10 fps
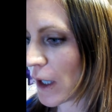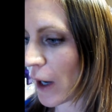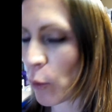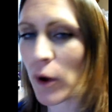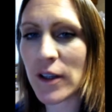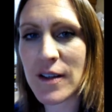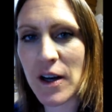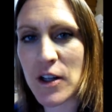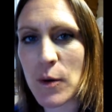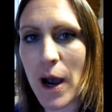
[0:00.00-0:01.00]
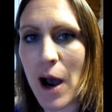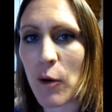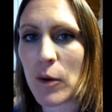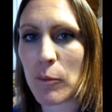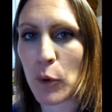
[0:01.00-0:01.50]
I want to tell you
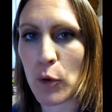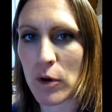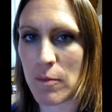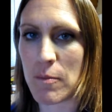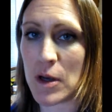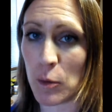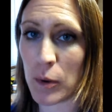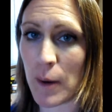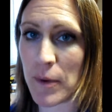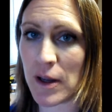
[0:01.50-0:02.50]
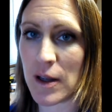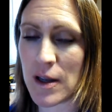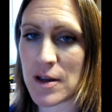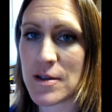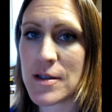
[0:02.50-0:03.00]
how important meal prepping
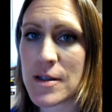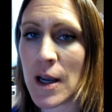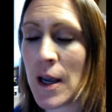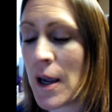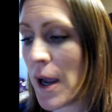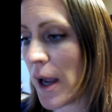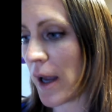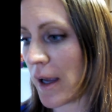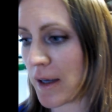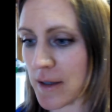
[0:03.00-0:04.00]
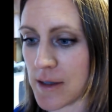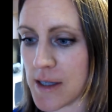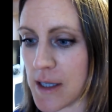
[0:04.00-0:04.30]
is. And